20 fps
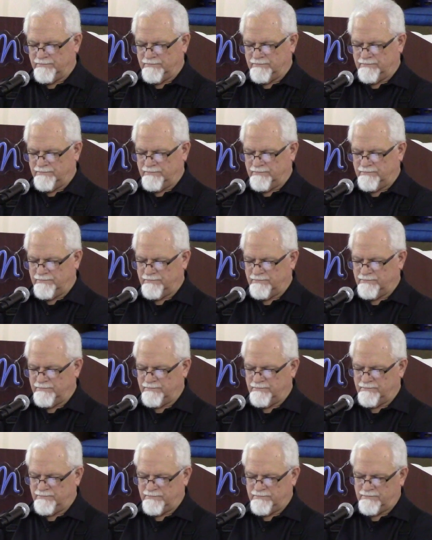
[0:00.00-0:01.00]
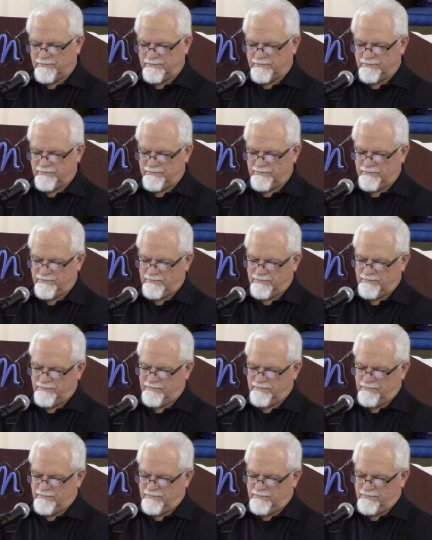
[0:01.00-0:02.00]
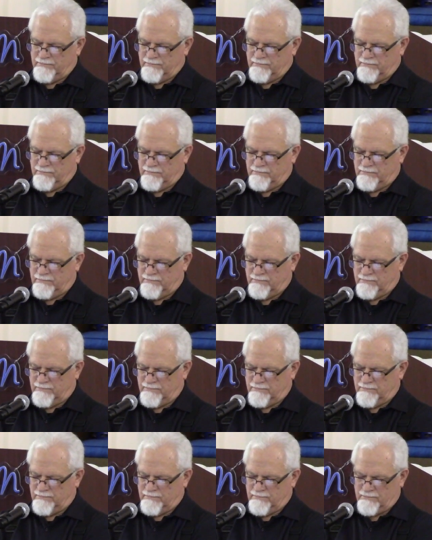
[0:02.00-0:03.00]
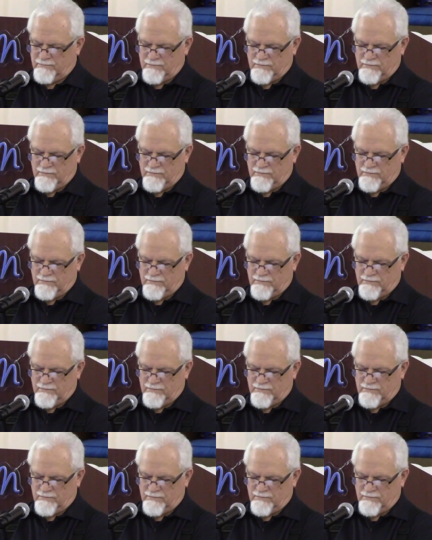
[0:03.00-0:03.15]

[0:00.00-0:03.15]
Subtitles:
Nobody speaks.